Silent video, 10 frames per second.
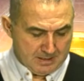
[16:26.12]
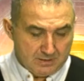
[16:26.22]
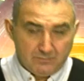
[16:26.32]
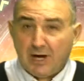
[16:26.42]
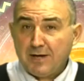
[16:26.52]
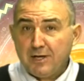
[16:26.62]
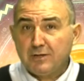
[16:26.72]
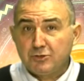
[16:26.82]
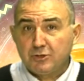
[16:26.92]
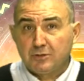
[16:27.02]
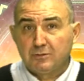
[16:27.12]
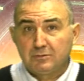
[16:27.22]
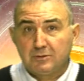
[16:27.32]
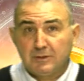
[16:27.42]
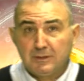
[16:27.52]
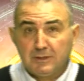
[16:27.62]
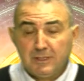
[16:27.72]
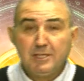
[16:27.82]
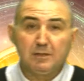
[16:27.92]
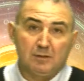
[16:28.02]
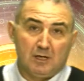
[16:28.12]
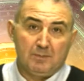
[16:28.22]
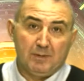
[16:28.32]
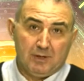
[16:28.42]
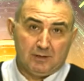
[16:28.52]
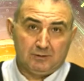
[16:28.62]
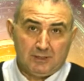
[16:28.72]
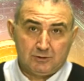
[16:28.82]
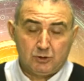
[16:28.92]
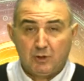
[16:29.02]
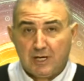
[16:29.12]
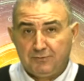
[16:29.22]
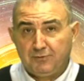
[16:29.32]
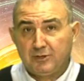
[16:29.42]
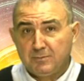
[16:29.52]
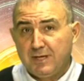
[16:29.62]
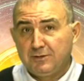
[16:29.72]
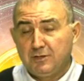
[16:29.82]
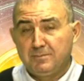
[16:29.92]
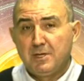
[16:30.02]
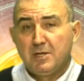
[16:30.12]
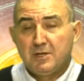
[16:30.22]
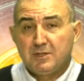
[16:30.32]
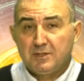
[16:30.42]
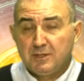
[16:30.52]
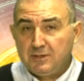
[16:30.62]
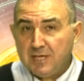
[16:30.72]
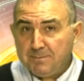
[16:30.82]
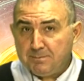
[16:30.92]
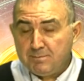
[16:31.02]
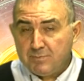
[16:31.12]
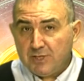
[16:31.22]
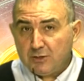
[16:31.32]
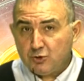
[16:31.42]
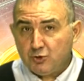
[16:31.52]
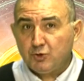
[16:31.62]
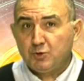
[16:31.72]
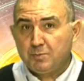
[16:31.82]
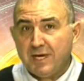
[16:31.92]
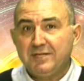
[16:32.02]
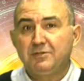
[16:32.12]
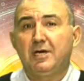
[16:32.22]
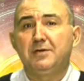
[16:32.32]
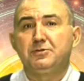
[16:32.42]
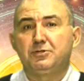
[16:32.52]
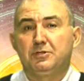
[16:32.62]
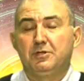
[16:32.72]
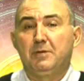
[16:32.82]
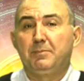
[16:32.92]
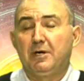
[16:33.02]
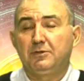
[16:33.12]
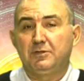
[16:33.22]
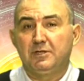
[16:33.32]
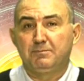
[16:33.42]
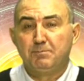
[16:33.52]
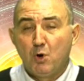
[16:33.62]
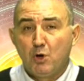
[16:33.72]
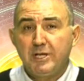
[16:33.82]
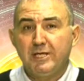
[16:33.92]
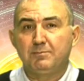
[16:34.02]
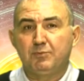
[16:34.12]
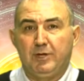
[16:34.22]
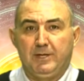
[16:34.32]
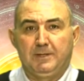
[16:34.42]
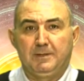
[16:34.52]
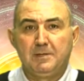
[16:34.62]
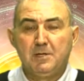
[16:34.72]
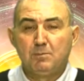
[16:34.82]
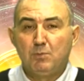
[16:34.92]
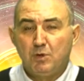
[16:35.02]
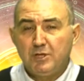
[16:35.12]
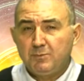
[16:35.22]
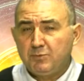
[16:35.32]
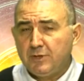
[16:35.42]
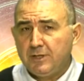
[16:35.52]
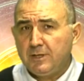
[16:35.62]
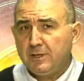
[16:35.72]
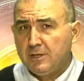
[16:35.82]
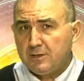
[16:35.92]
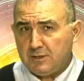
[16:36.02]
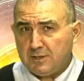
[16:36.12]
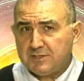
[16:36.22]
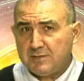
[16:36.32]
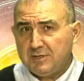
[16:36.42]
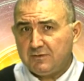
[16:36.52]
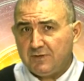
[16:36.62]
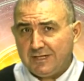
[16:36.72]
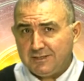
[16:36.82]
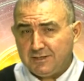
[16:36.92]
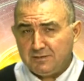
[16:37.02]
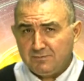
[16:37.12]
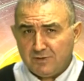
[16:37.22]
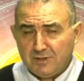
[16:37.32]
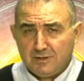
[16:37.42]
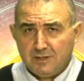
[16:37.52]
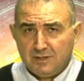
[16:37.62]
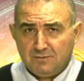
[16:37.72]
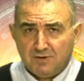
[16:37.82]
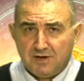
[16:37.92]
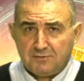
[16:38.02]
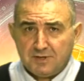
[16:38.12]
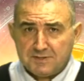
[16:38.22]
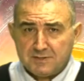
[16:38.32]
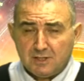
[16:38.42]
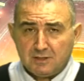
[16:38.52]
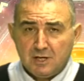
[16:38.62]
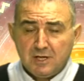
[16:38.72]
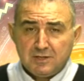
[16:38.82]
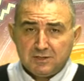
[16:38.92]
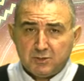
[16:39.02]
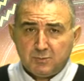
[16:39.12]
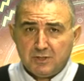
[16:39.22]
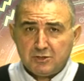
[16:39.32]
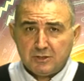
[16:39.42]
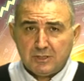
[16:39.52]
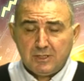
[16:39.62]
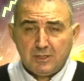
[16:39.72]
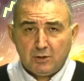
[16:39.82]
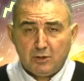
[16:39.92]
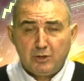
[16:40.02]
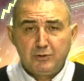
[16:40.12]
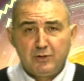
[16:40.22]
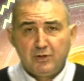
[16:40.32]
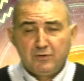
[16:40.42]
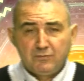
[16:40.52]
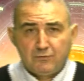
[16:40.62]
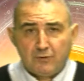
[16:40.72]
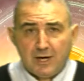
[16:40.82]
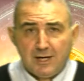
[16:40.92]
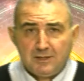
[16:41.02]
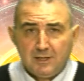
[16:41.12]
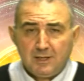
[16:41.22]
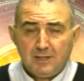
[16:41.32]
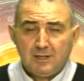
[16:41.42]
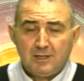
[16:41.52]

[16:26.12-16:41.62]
financial income about that. So I recommend them, they should pay attention about their morning prayer. Morning prayer, Ya Samet vel Kerim vel Gani vel Rezzak, especially on Saturday